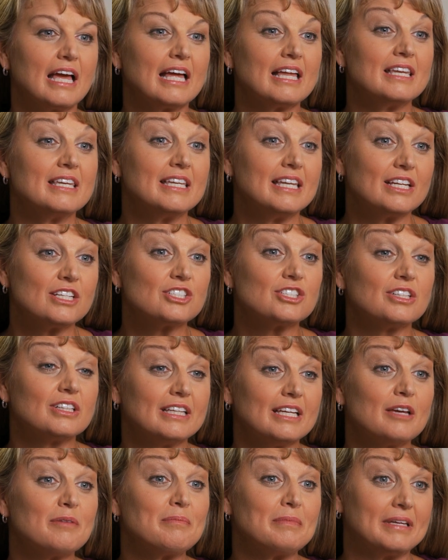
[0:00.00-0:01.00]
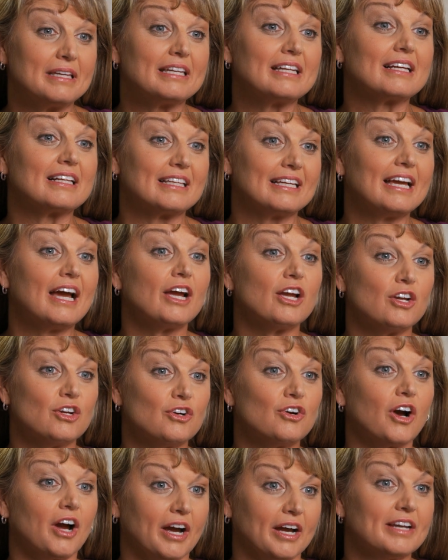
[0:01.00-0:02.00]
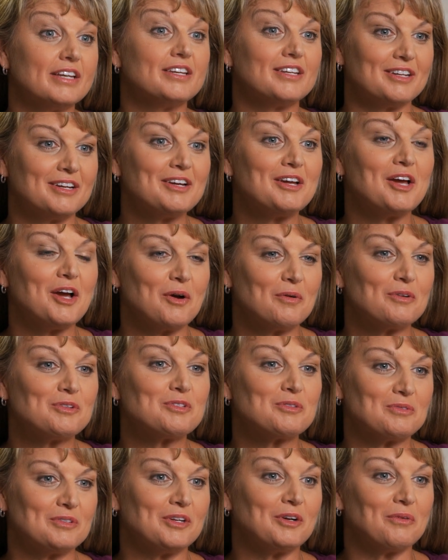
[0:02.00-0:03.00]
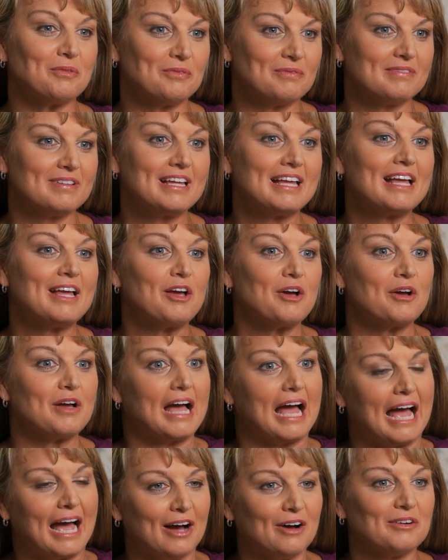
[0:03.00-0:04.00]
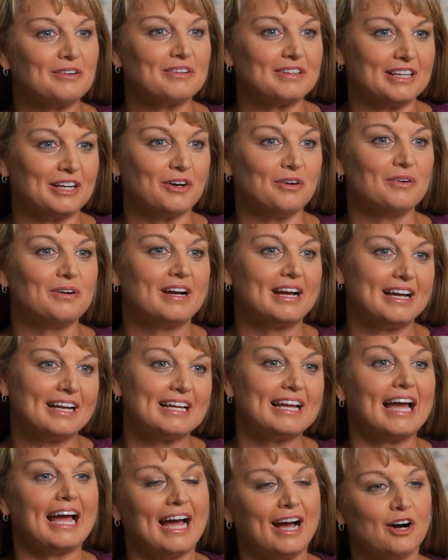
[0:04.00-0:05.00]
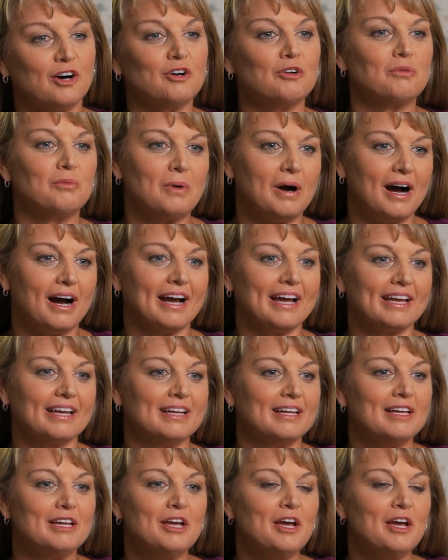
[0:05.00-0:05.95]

Initially, immediately, I cried was, you know, how, you know, how, why.